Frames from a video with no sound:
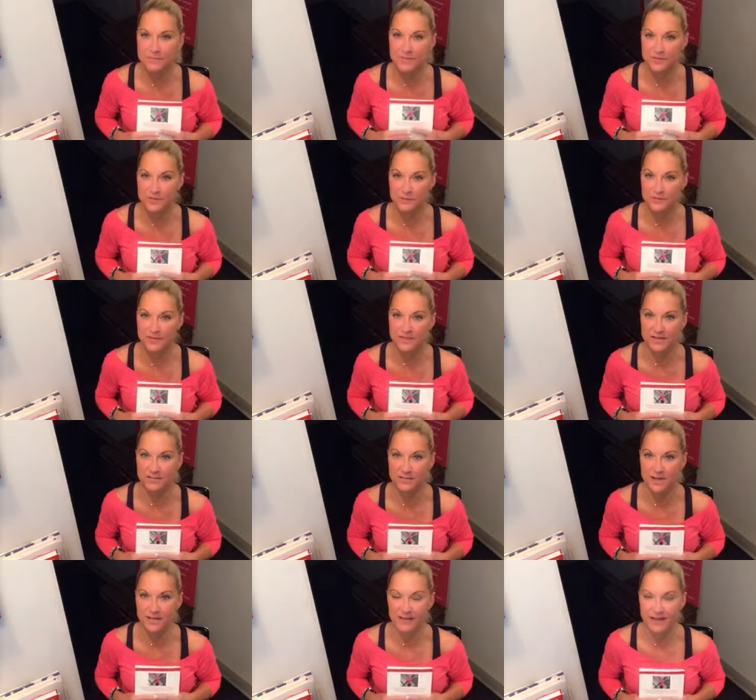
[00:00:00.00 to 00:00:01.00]
mentors in
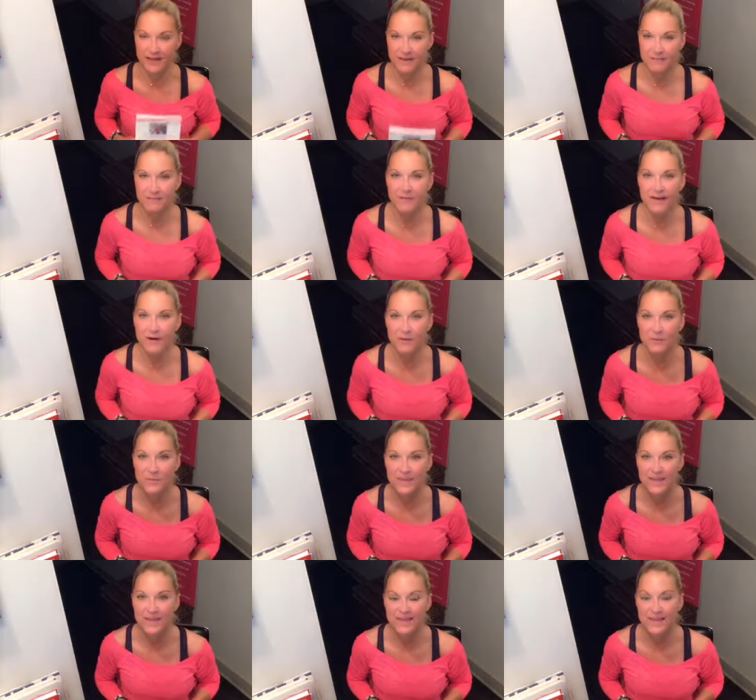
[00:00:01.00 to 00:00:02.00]
my life help
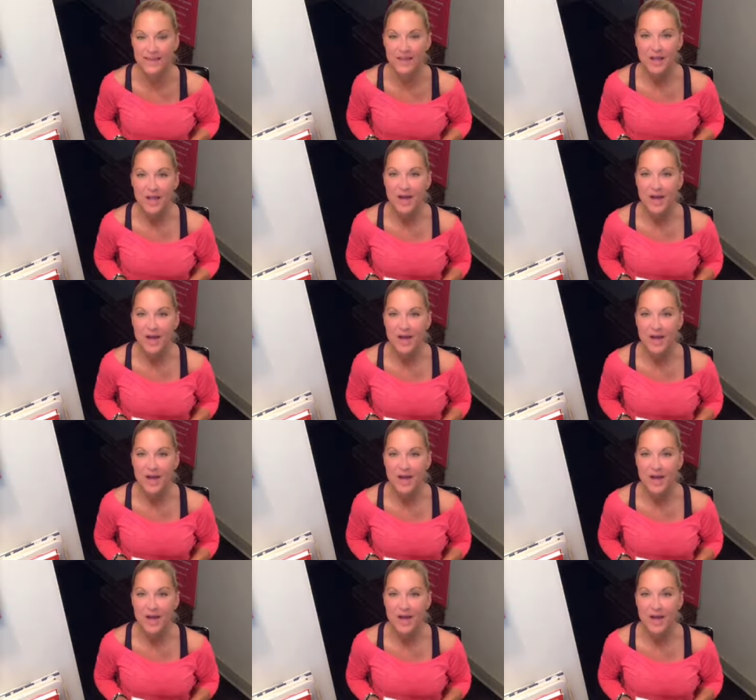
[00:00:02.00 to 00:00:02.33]
me